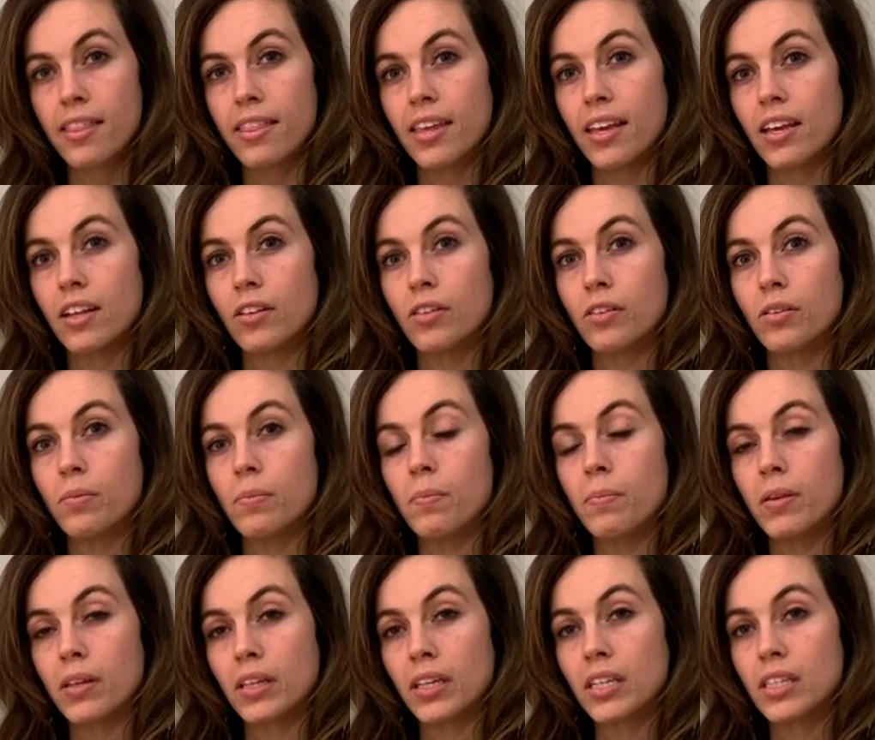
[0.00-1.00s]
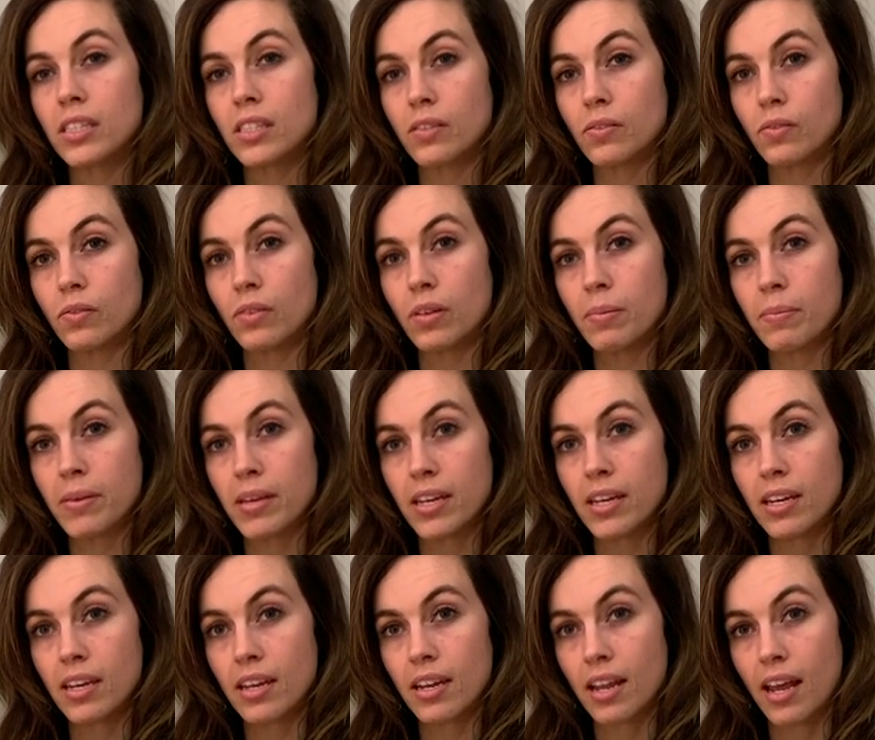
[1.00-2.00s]
They included millions of
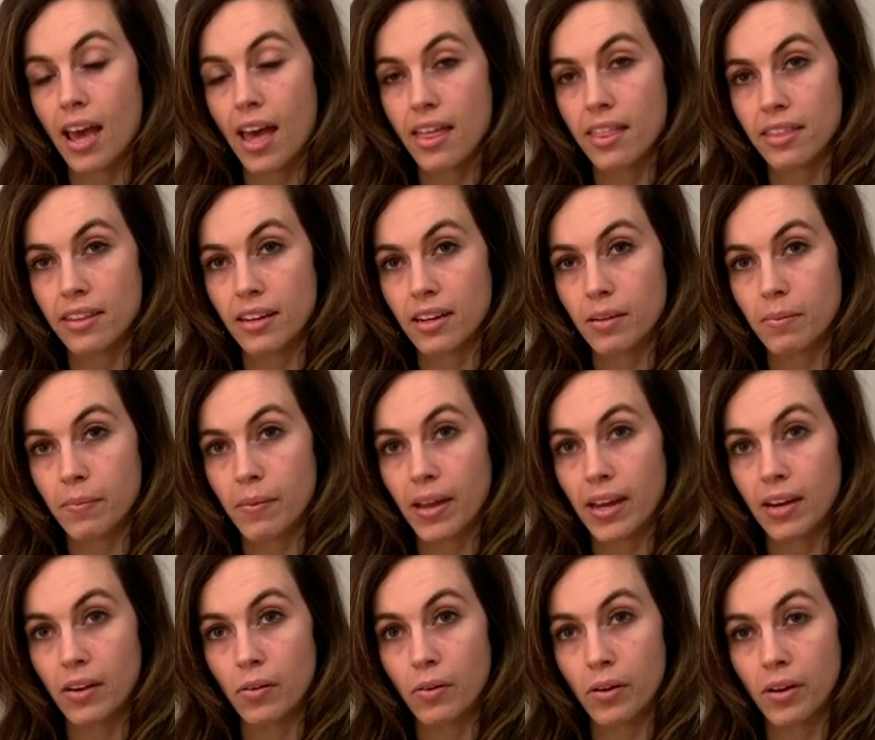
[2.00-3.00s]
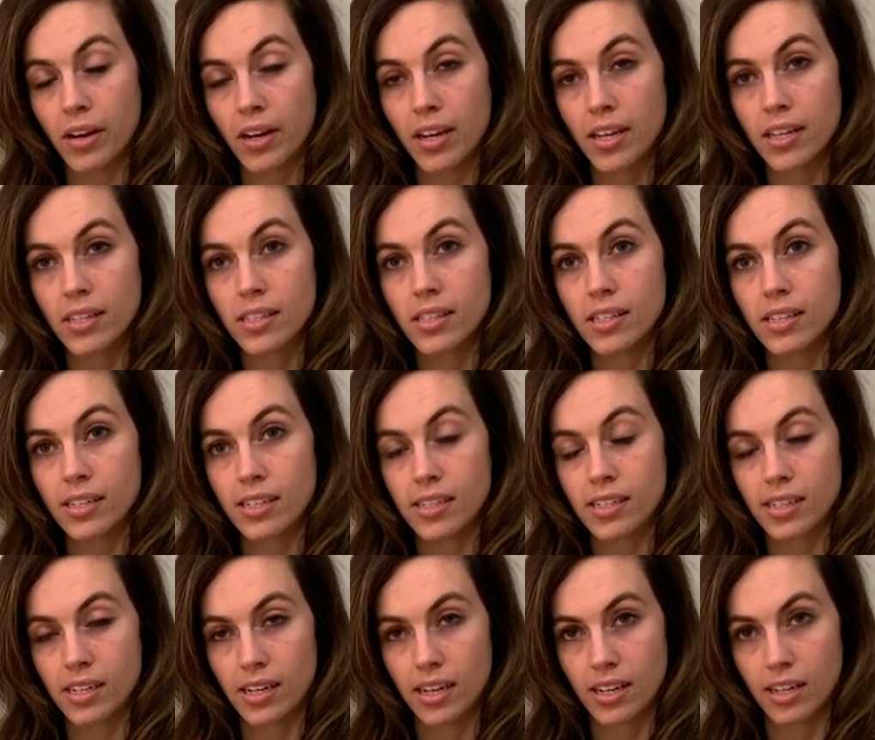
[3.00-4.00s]
women, ethnic minorities, and
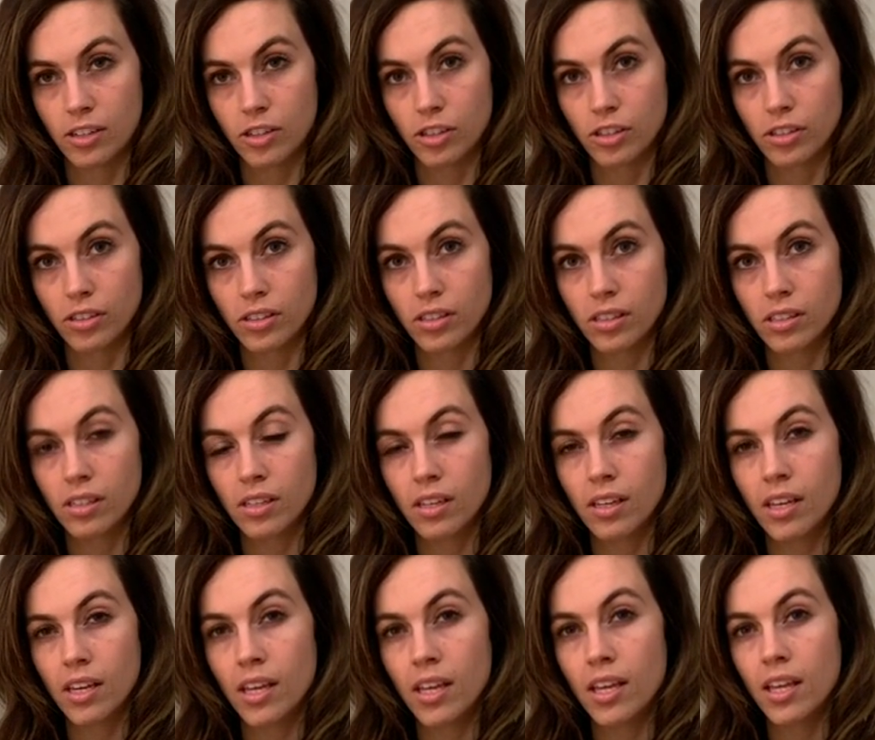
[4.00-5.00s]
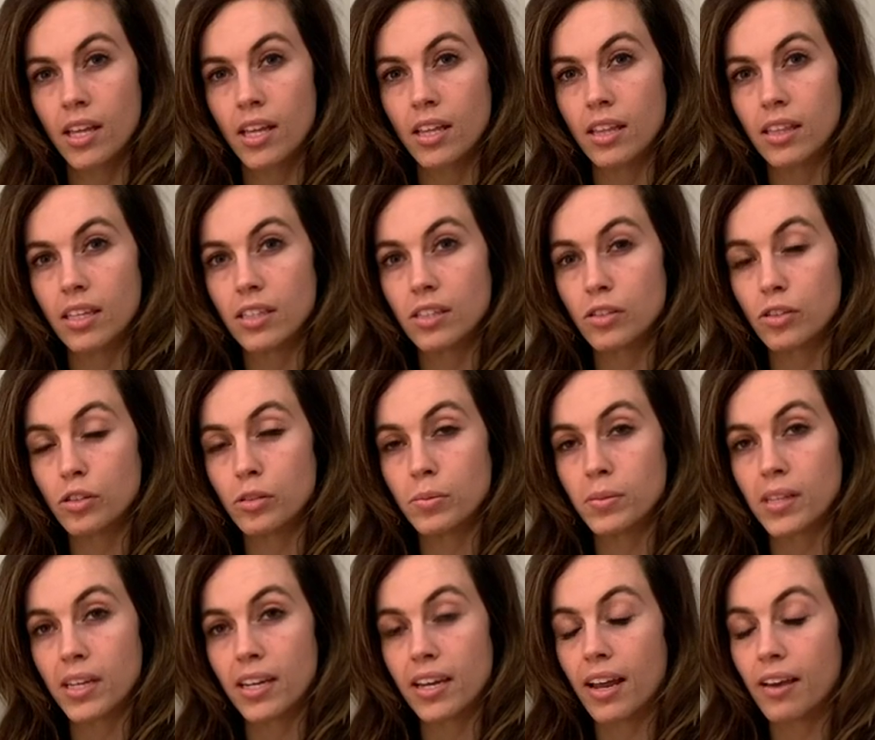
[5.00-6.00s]
teenagers. These
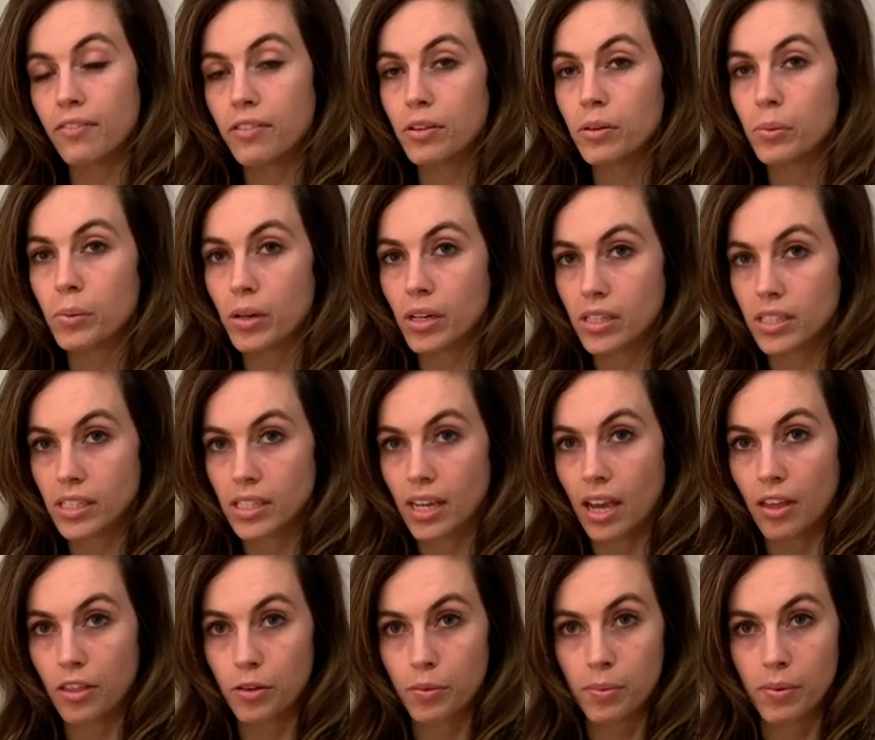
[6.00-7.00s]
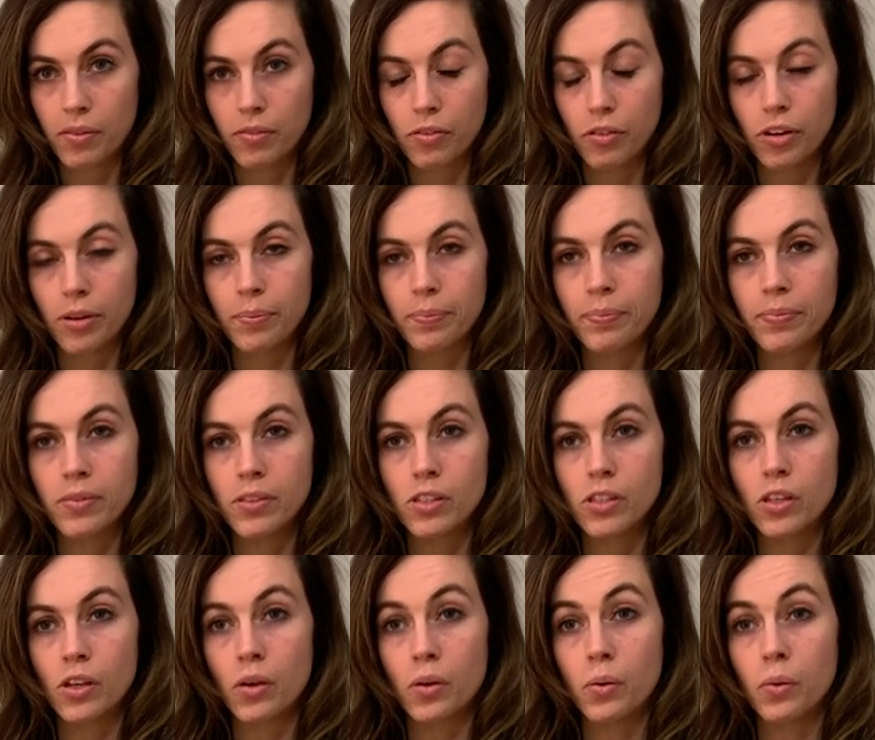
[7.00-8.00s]
groups had never worked together before,
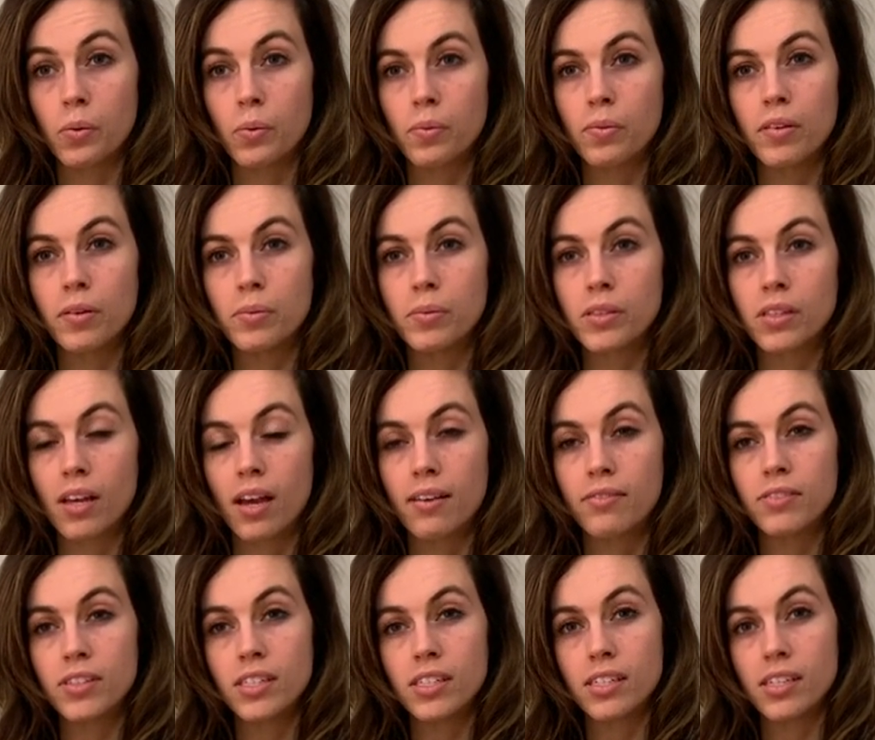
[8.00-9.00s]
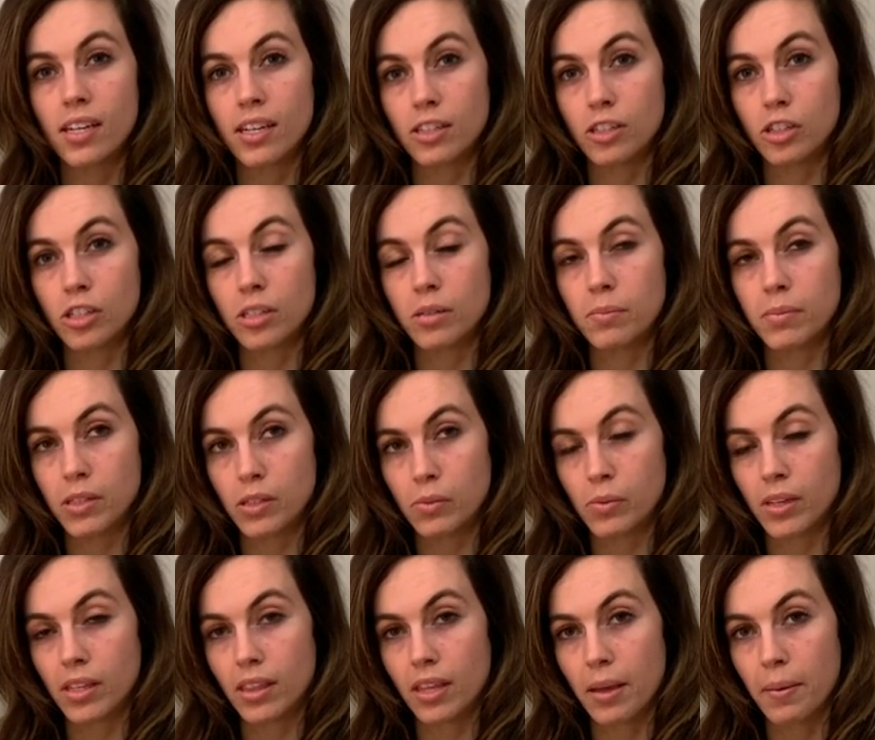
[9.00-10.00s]
so there was often tension
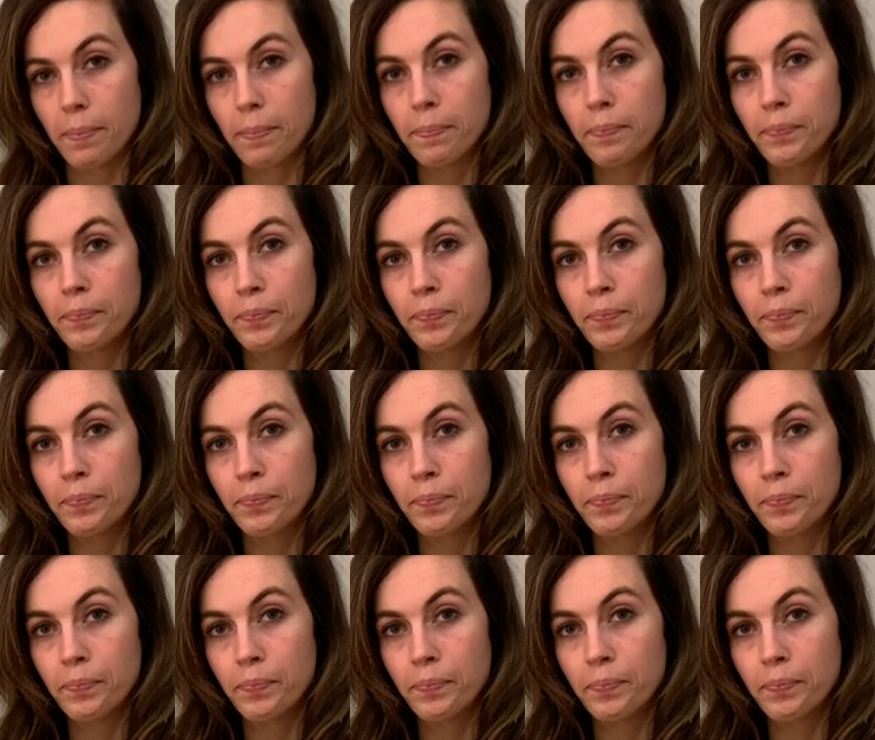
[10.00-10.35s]
between them.